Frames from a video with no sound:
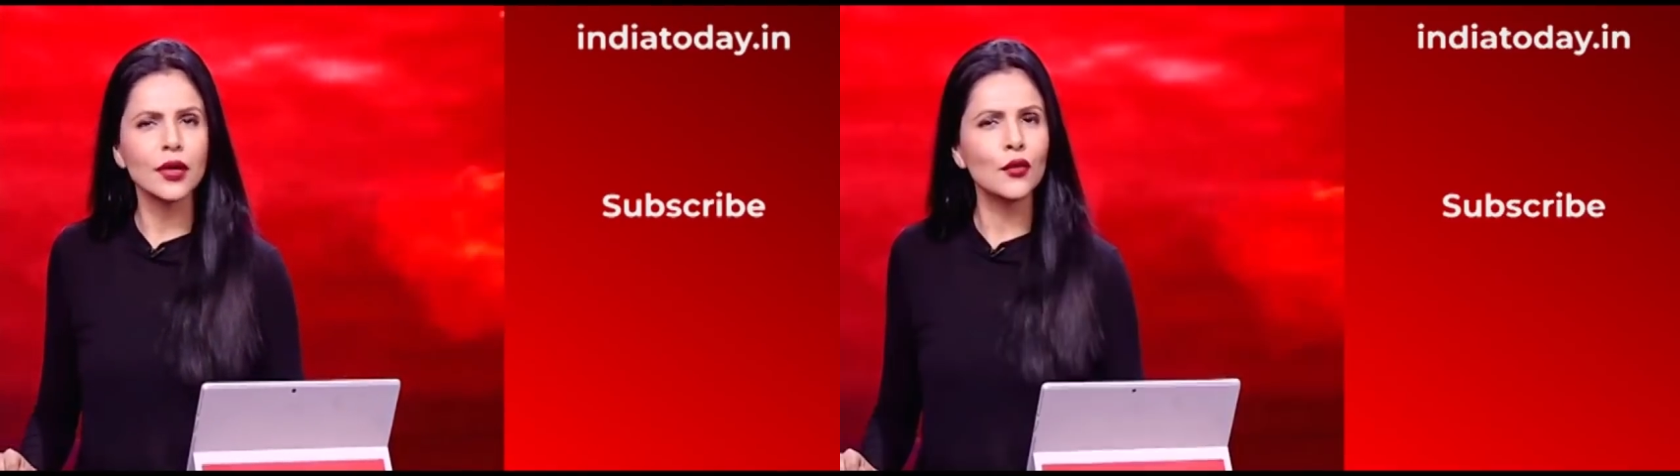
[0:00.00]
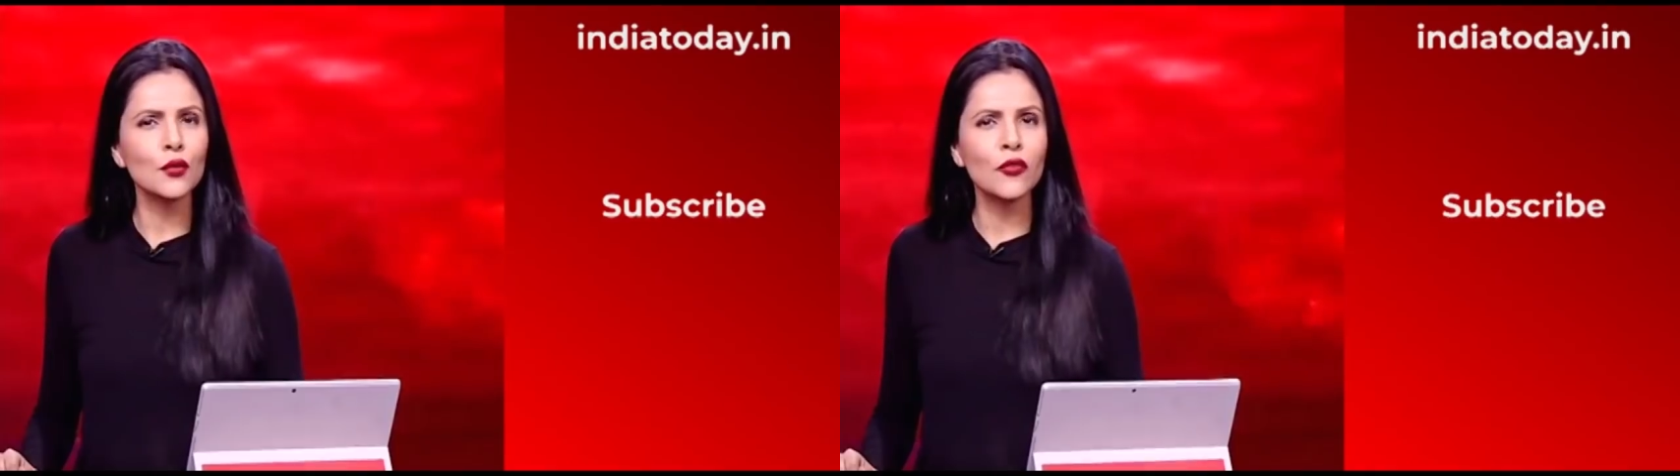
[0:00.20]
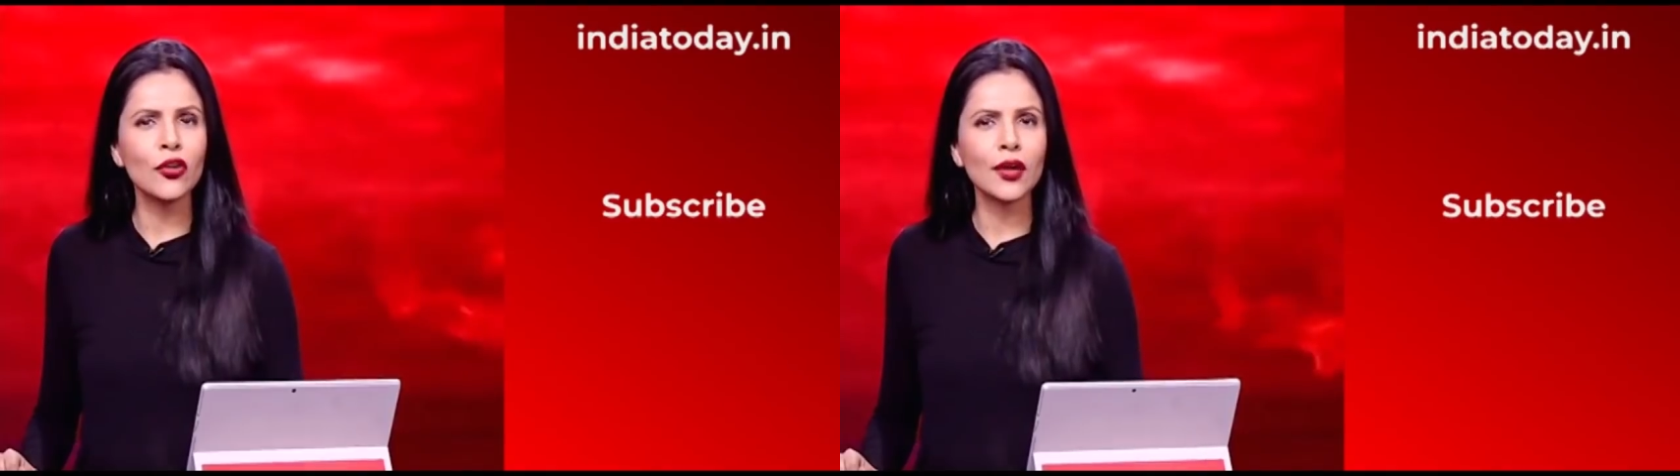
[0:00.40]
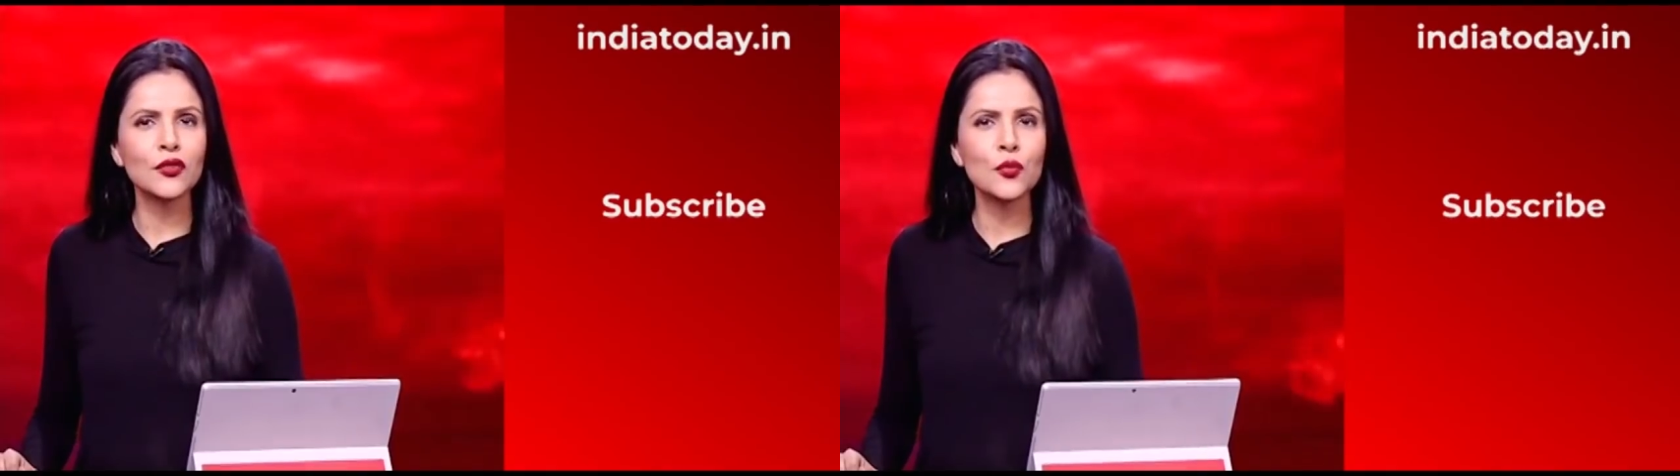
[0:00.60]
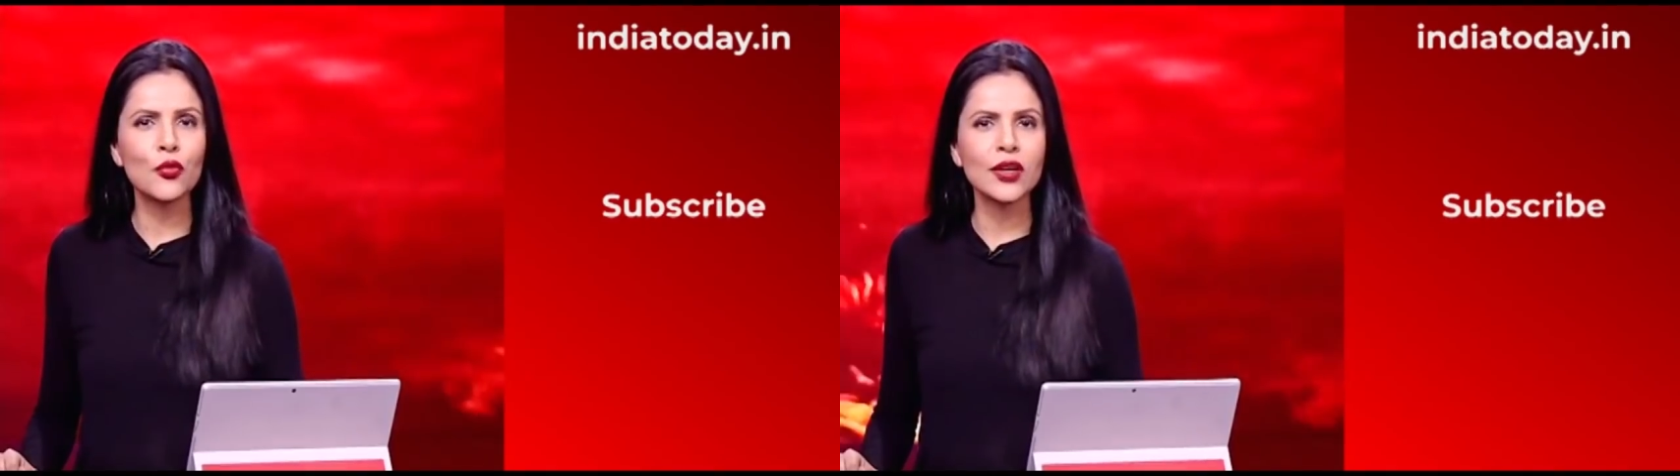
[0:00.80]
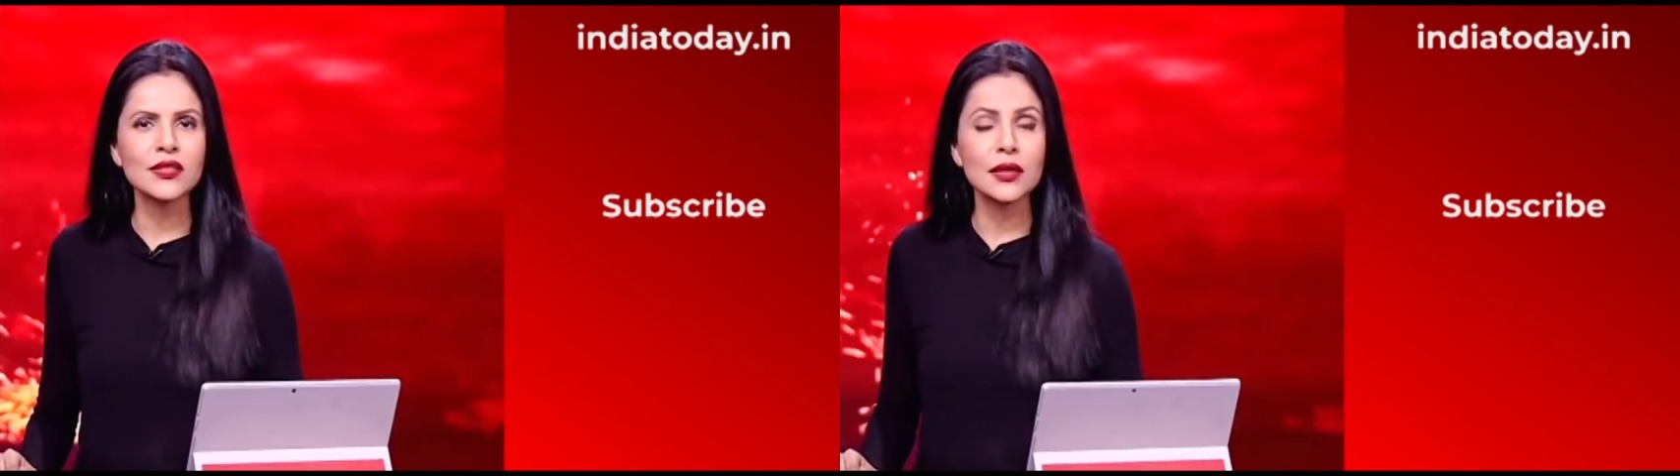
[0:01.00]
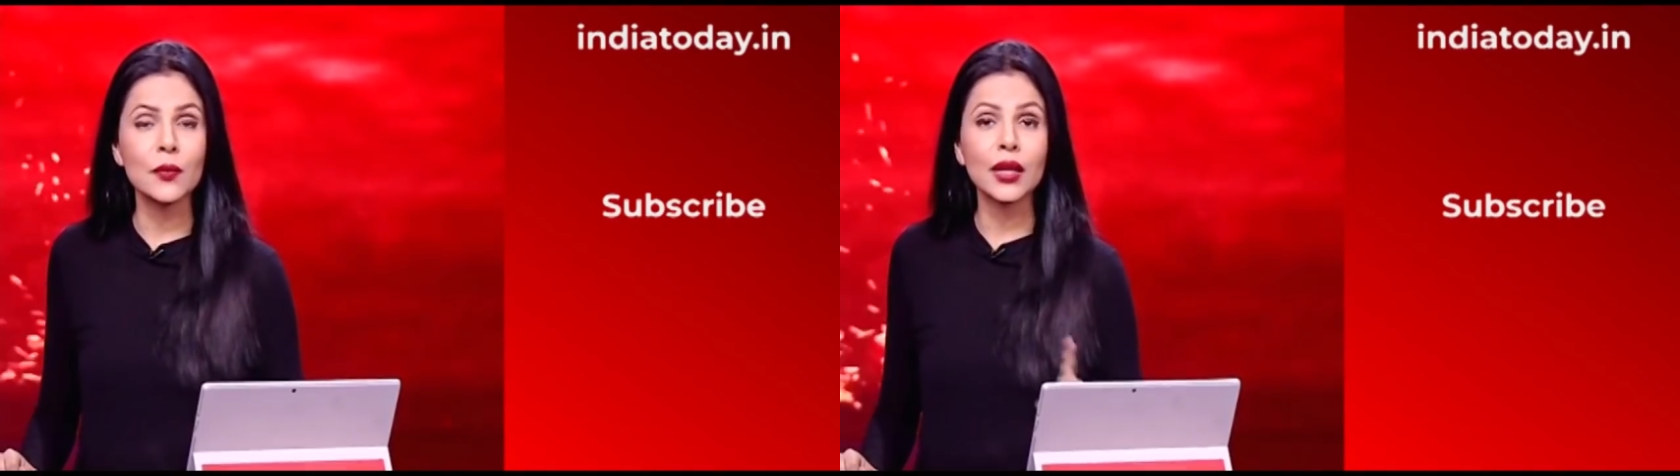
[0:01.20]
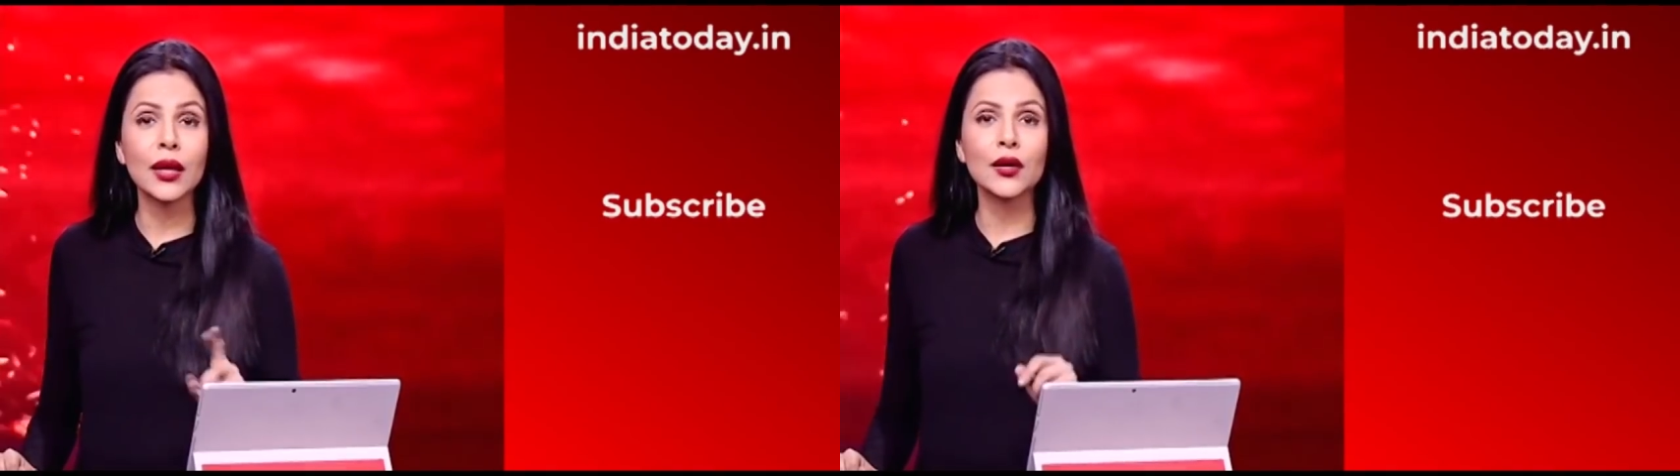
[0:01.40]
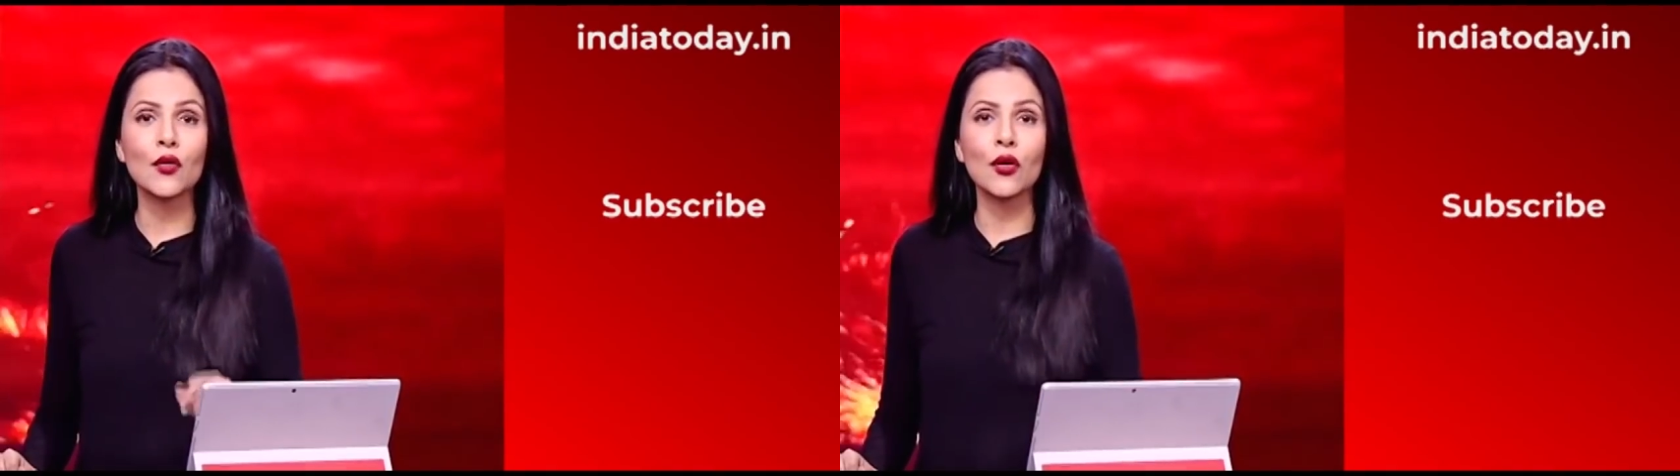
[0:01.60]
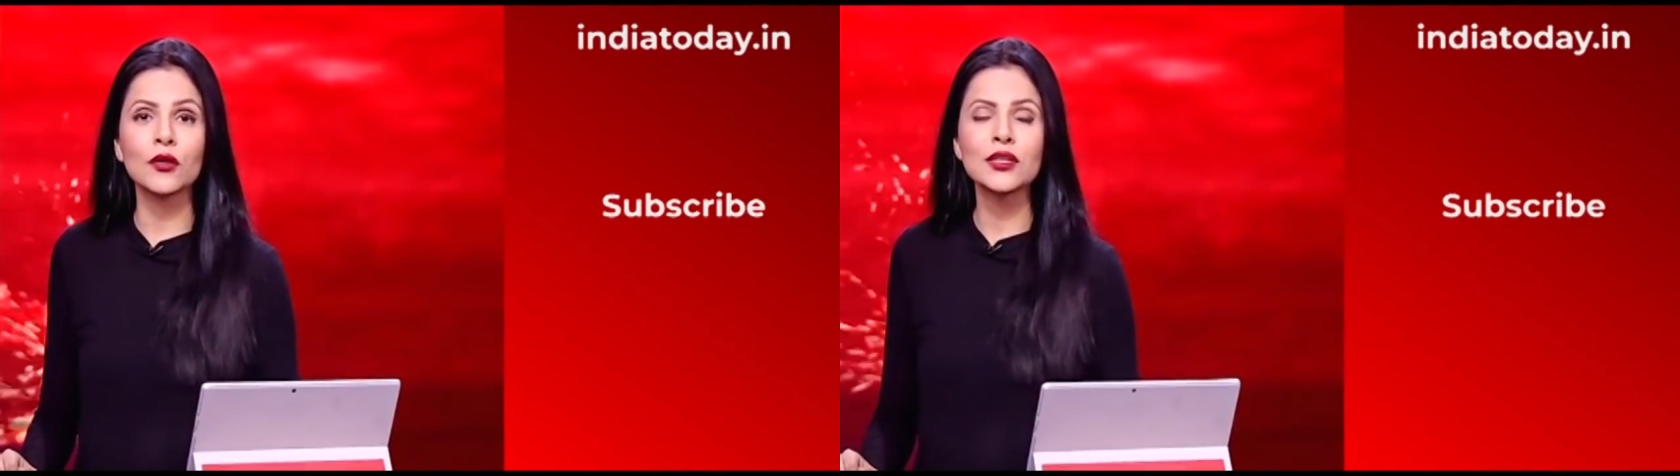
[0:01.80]
and don't forget to press the bell
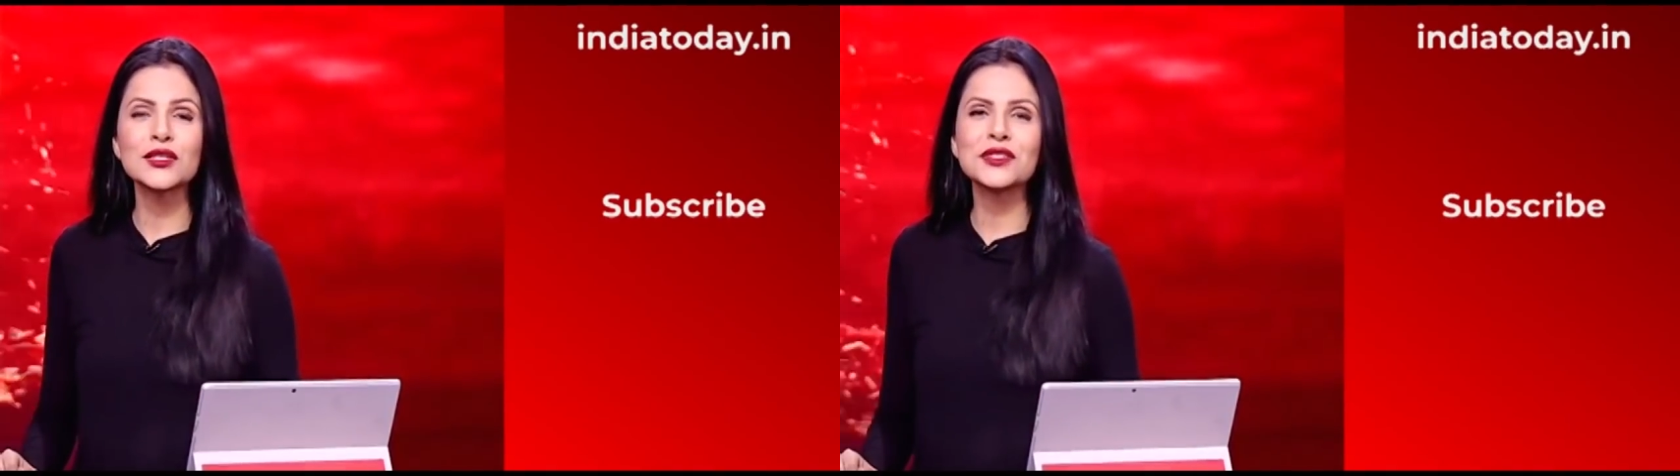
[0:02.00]
icon